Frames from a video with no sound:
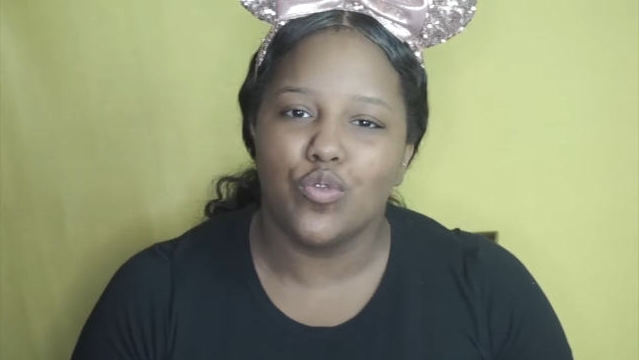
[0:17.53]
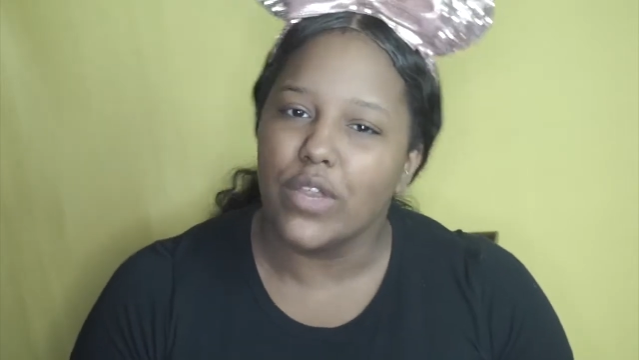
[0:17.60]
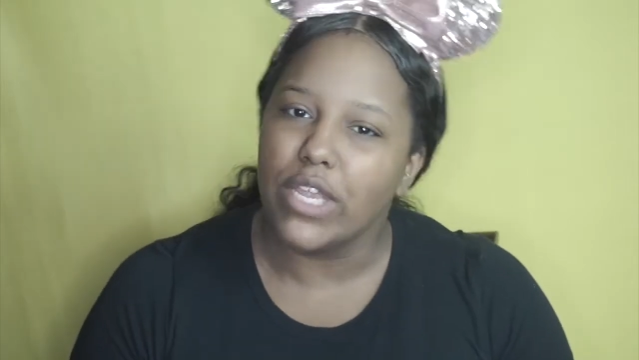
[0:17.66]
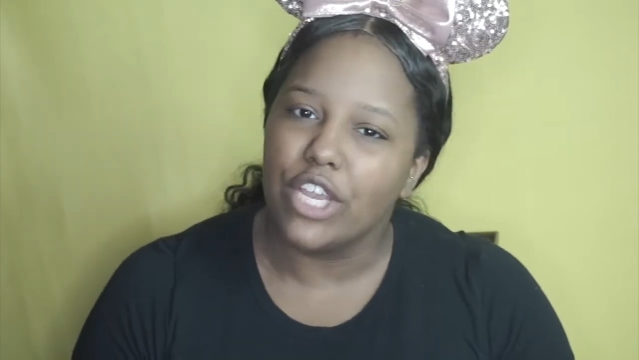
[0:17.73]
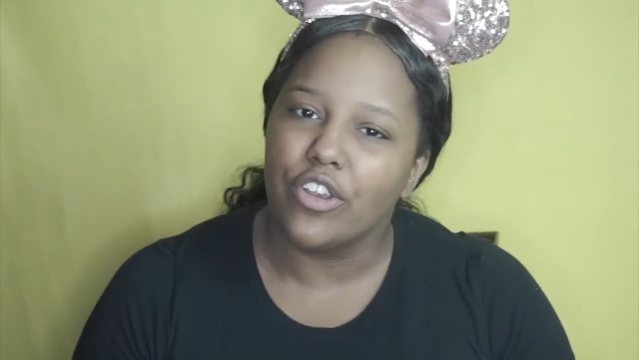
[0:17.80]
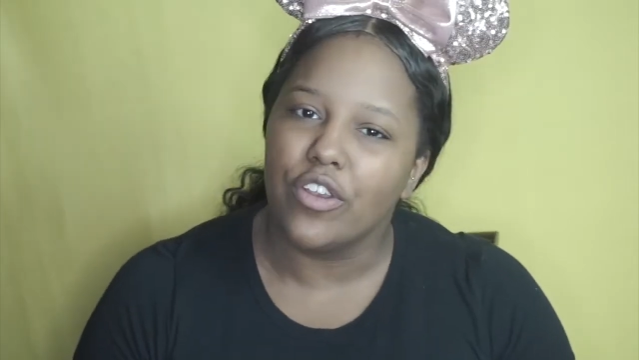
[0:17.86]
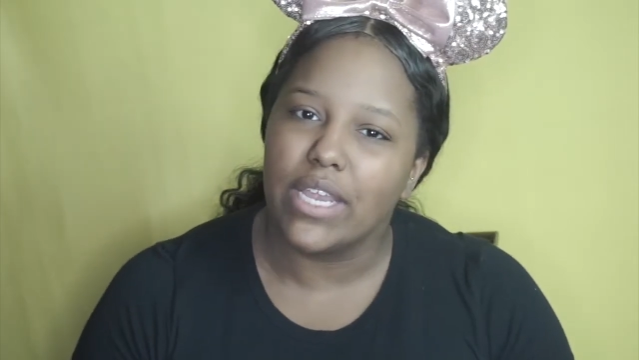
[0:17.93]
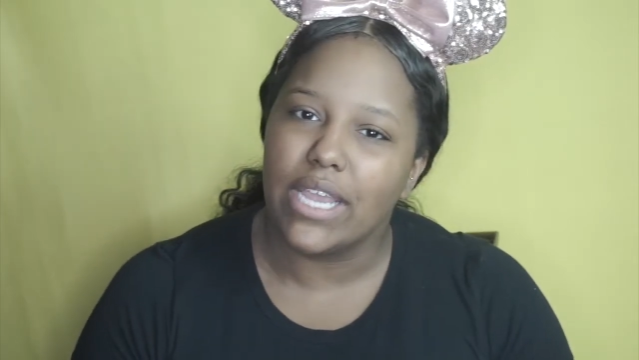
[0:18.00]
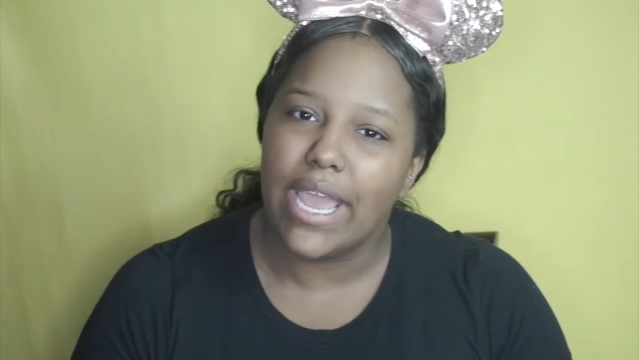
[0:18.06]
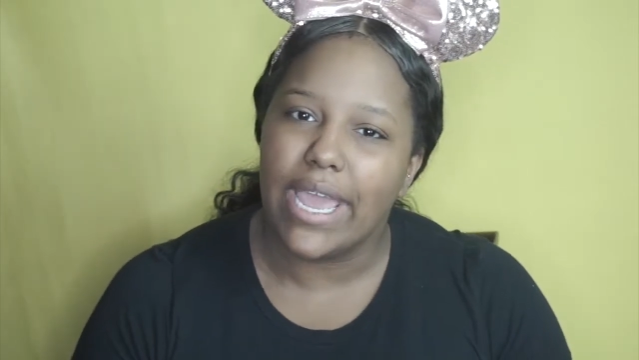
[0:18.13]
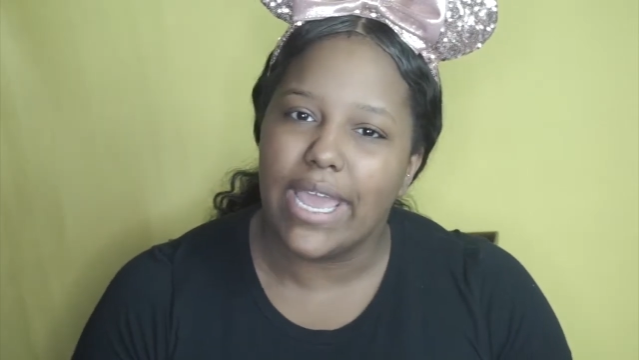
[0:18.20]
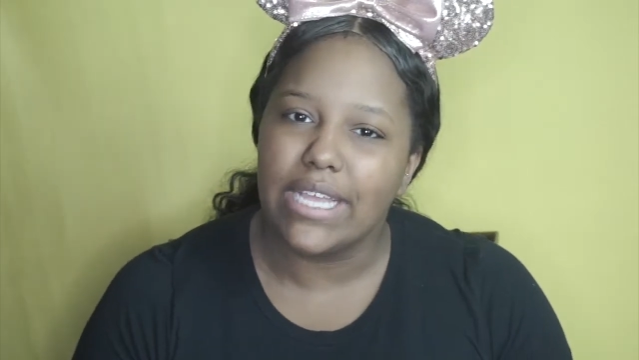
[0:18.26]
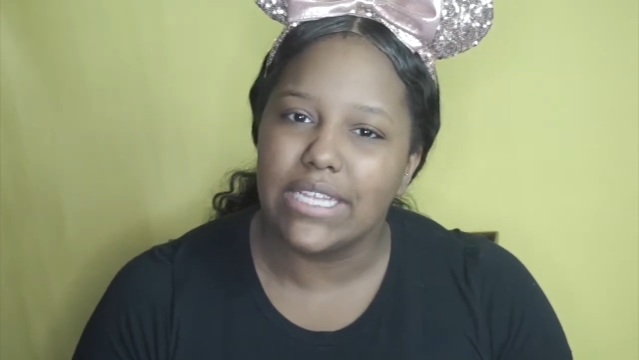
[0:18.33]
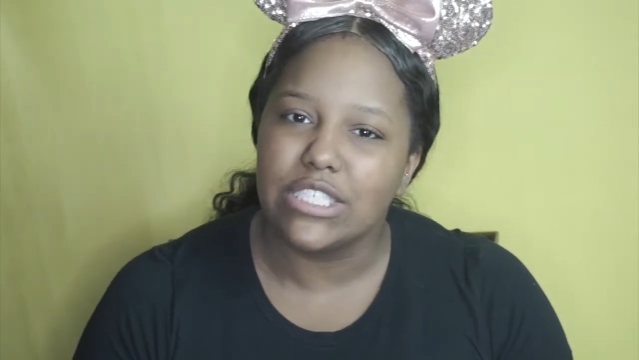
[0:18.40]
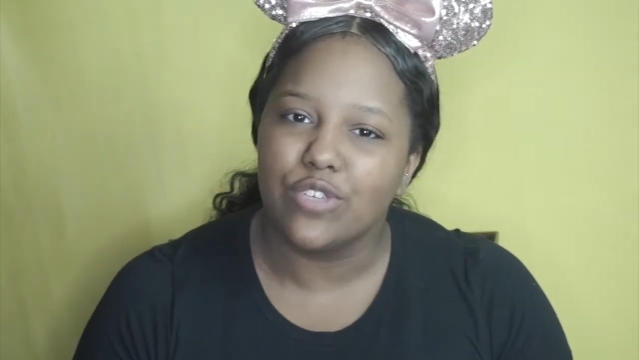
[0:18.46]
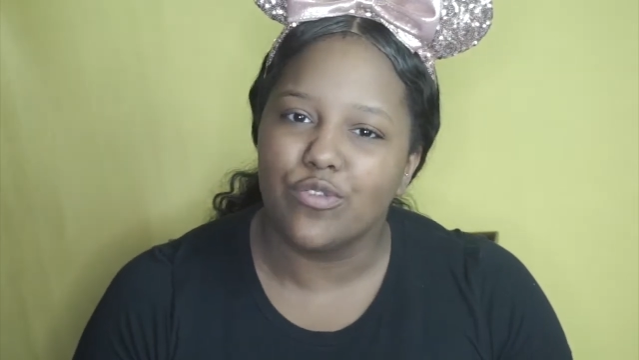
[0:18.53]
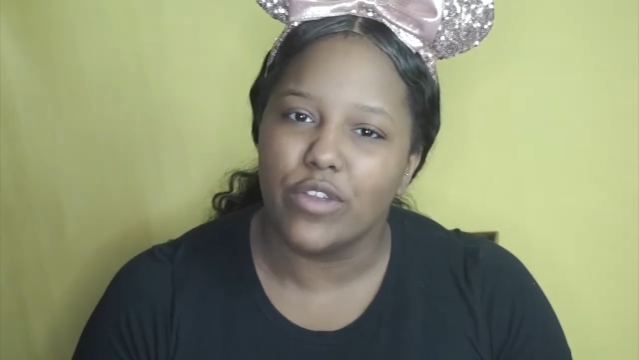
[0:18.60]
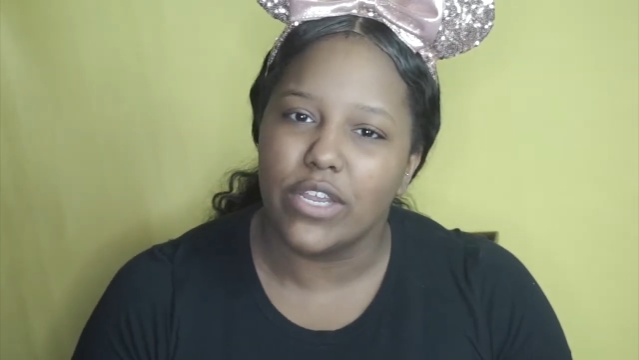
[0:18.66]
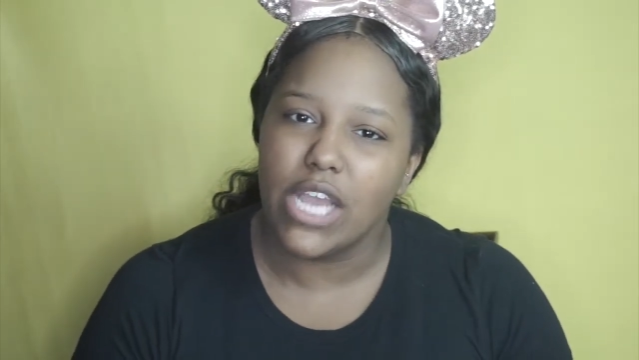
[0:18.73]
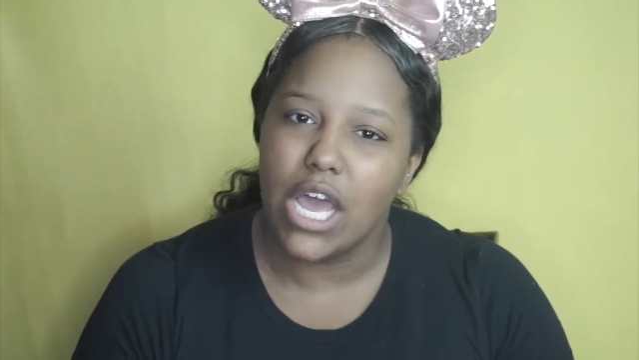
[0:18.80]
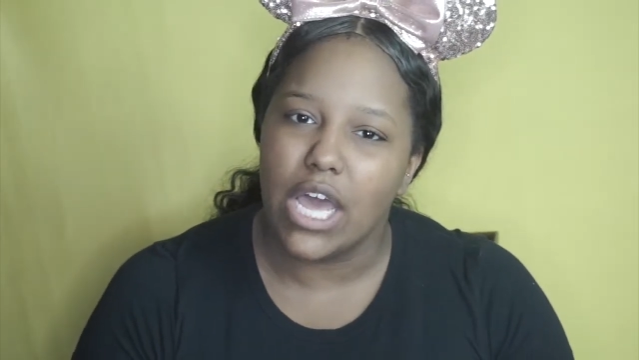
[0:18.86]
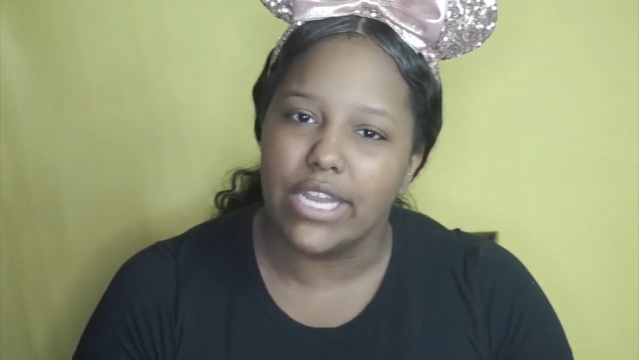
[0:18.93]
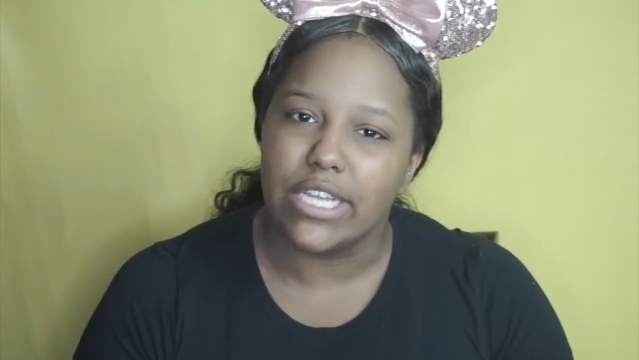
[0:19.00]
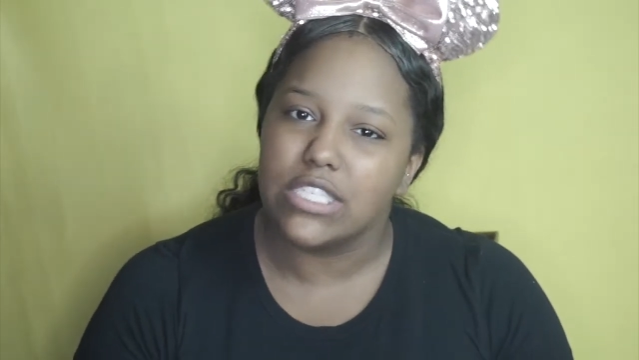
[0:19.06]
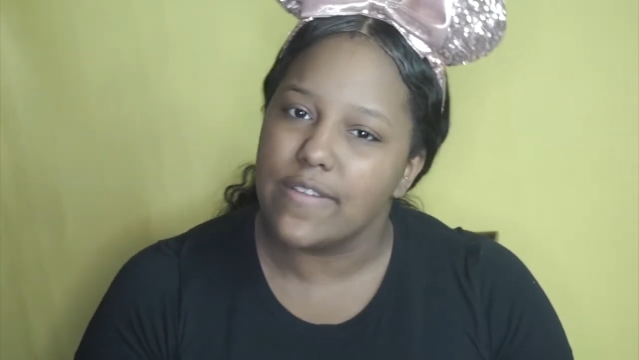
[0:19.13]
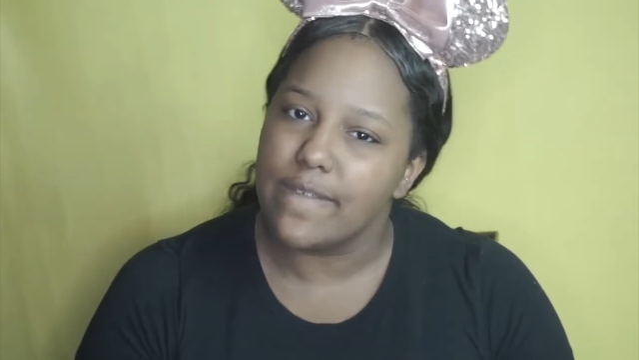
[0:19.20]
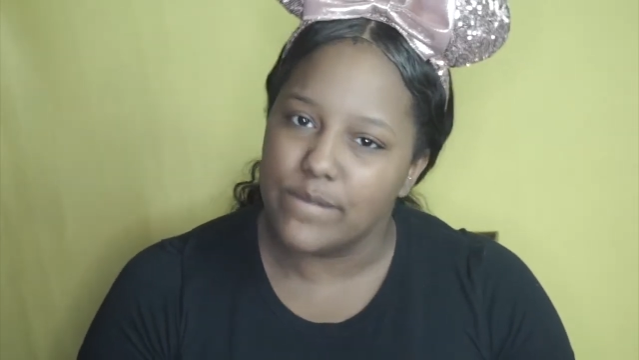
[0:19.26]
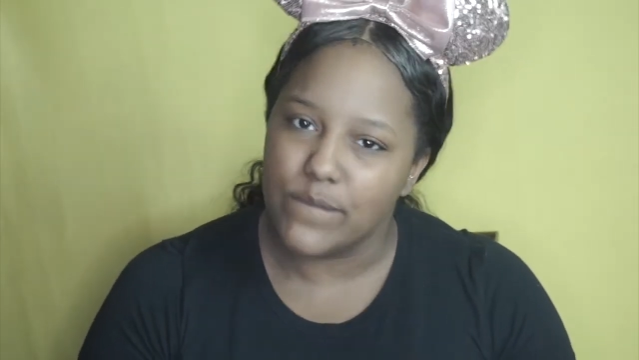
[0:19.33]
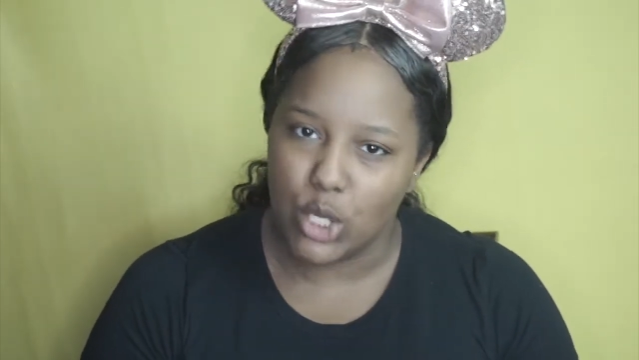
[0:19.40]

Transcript: recreate Rihanna'S